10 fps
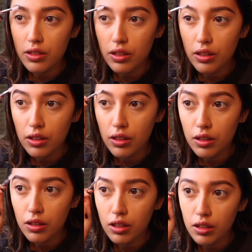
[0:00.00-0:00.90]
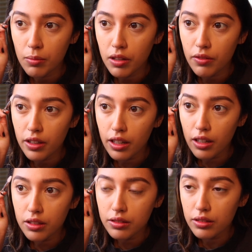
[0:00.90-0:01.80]
easier than a
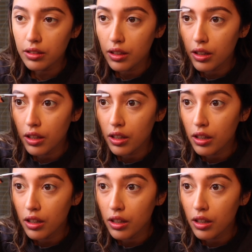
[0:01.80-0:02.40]
pencil.